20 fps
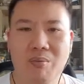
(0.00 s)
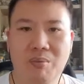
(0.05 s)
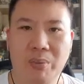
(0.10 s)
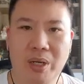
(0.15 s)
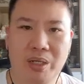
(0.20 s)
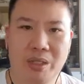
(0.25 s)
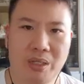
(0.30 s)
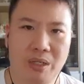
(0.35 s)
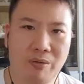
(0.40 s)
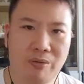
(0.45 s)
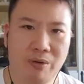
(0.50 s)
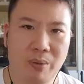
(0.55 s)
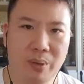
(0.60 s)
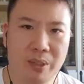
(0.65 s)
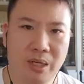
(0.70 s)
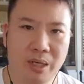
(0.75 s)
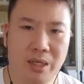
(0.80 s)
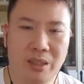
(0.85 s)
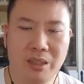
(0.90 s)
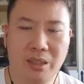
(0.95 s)
basically from the
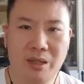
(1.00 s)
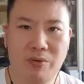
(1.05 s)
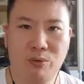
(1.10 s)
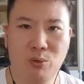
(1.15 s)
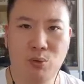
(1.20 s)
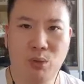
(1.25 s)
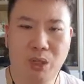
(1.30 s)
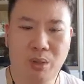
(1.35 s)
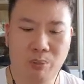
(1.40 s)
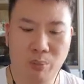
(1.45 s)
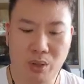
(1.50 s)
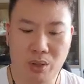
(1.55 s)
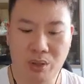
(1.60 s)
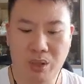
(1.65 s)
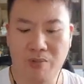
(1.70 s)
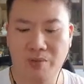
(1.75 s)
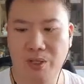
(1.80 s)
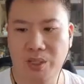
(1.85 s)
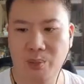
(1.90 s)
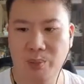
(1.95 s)
negative to the
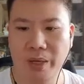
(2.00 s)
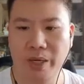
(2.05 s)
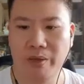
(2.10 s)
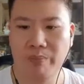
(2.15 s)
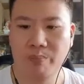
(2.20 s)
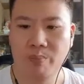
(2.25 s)
positive aspect.